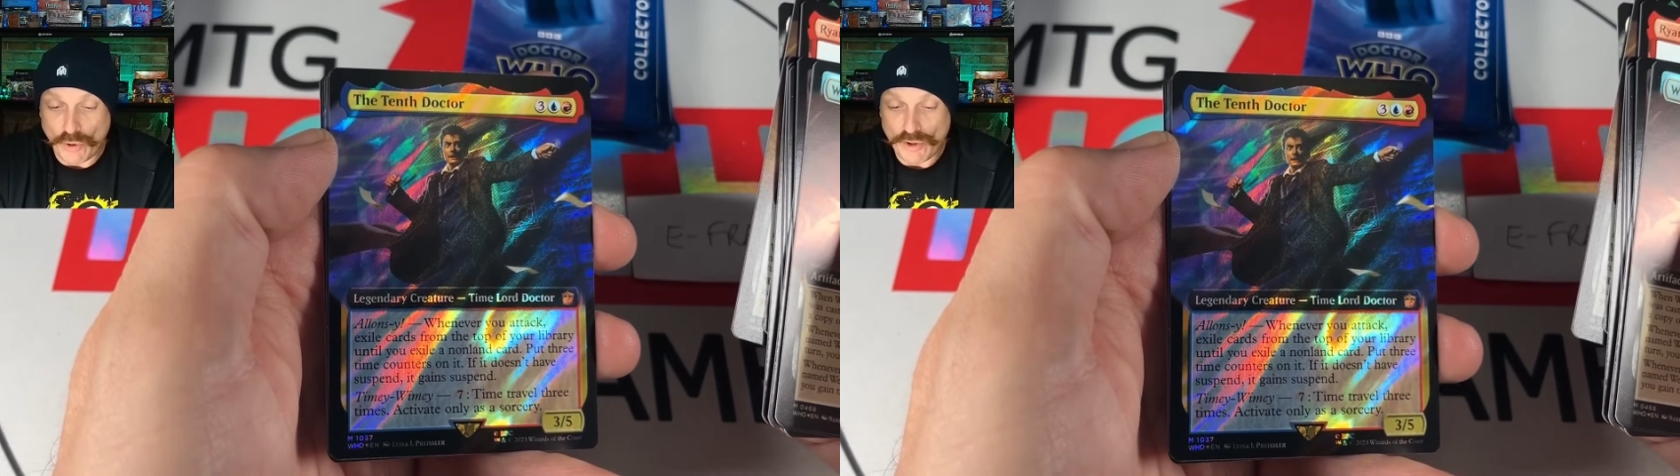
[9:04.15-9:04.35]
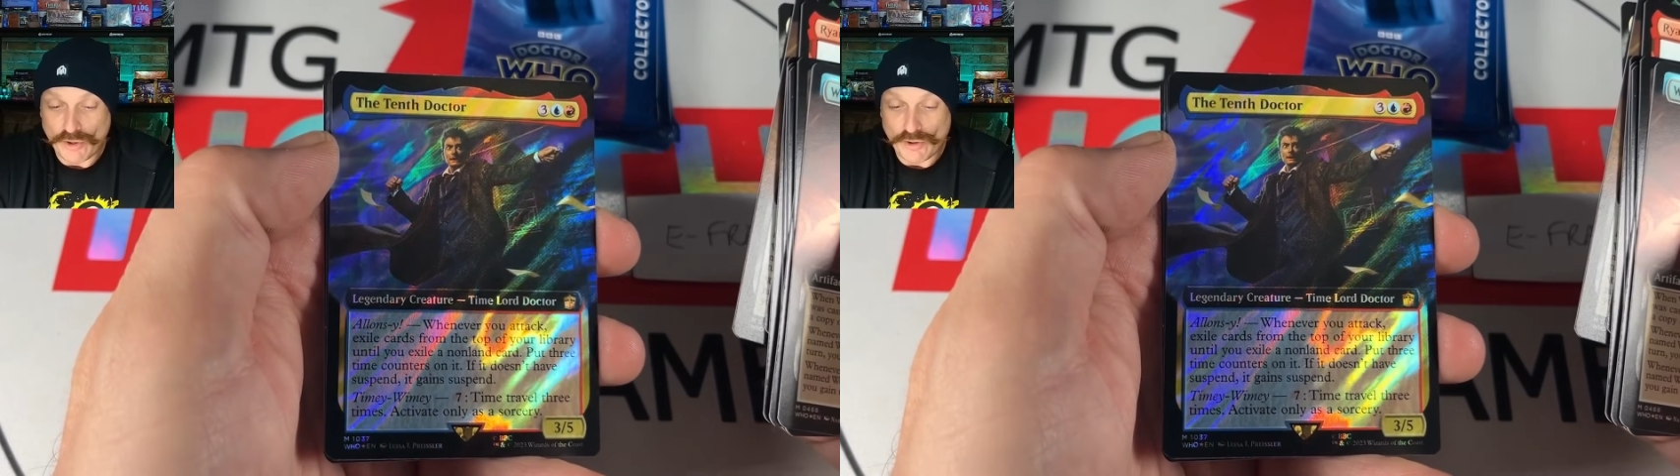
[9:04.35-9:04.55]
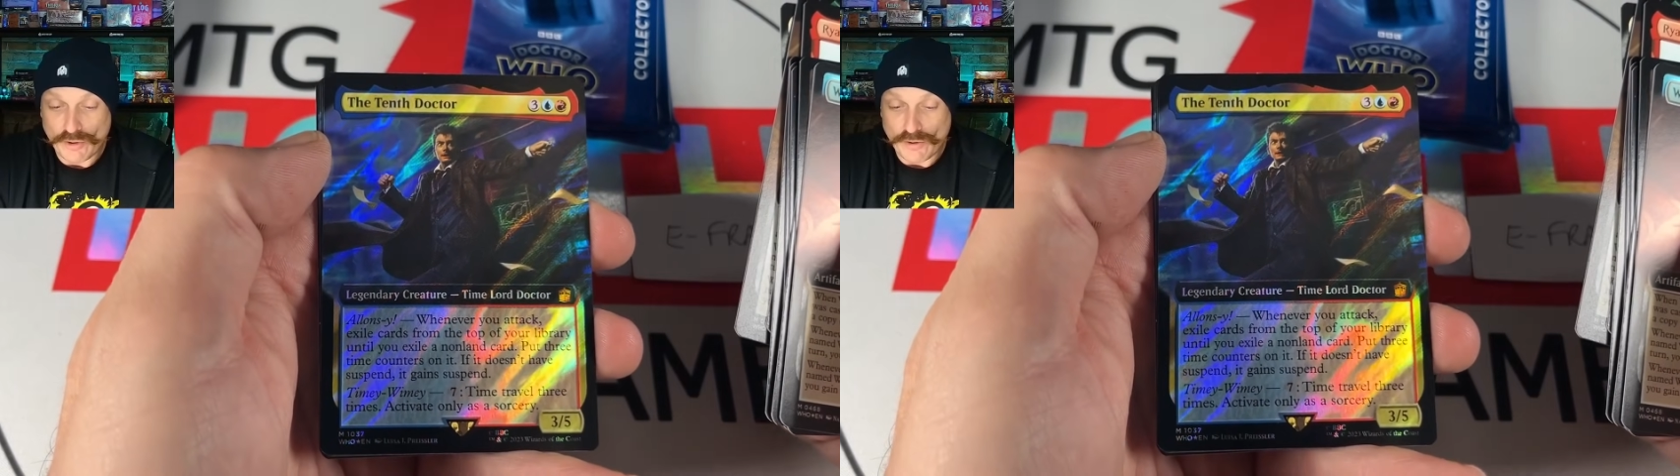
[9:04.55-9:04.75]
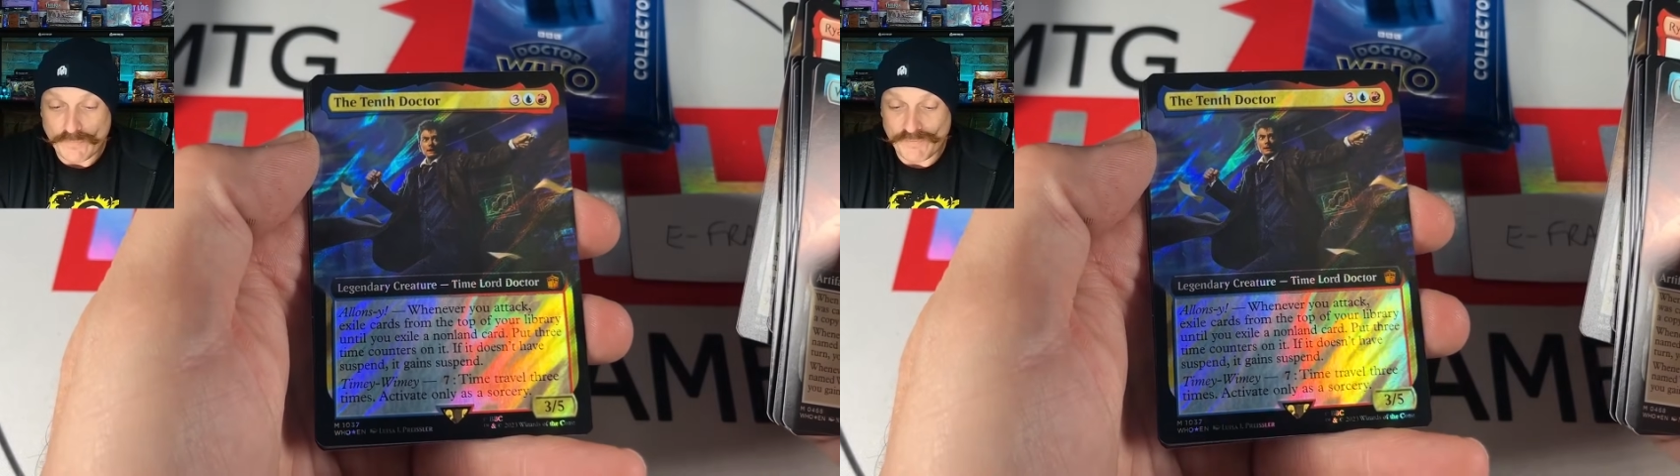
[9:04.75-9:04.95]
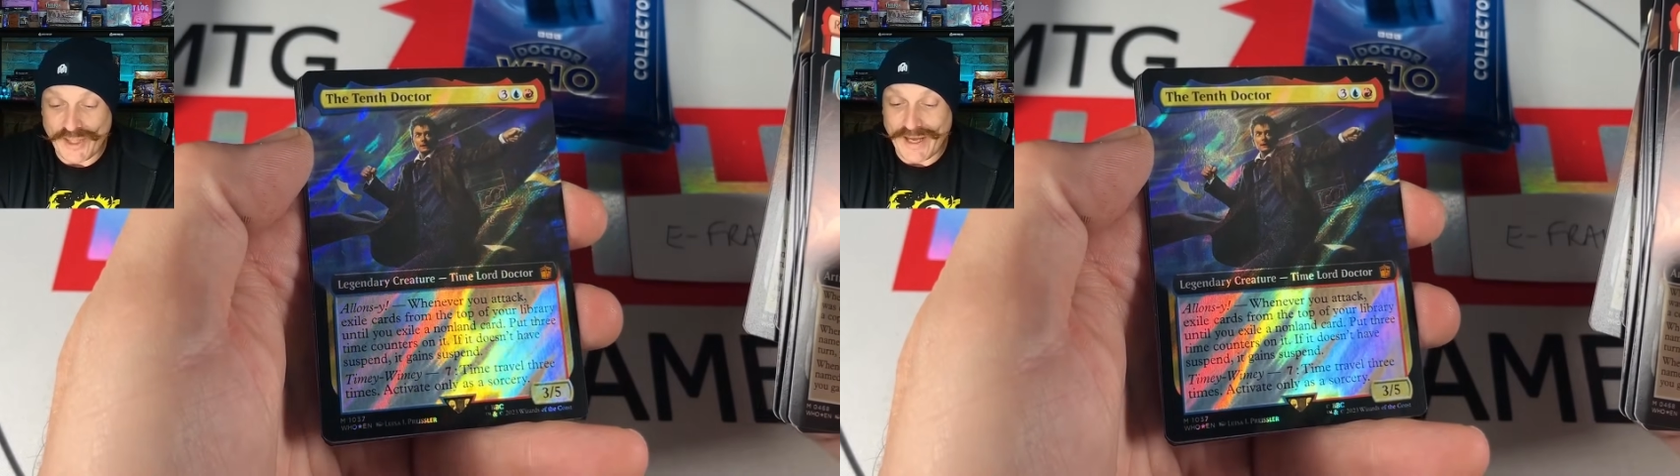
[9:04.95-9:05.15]
10th
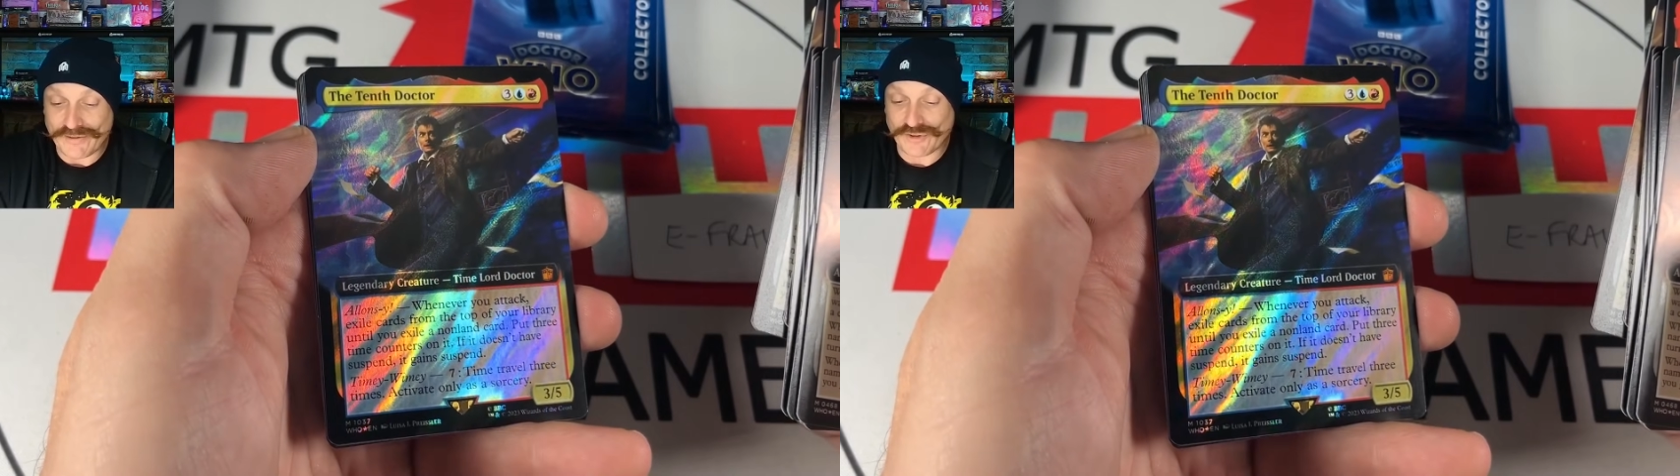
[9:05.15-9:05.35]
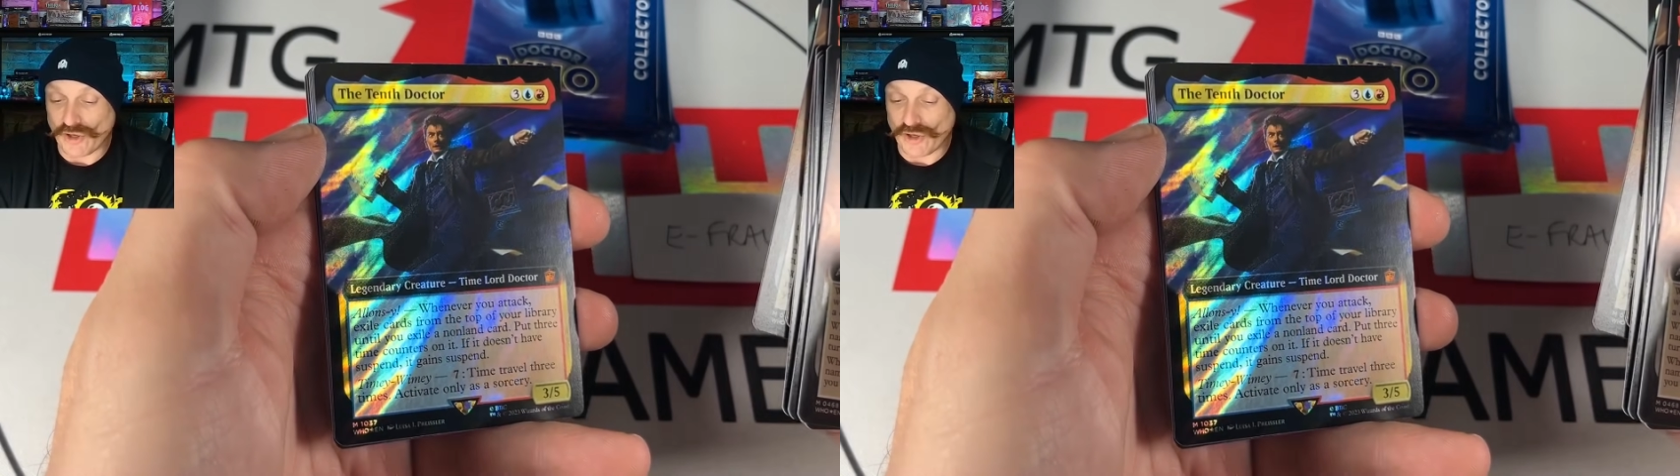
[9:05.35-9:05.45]
extended. That's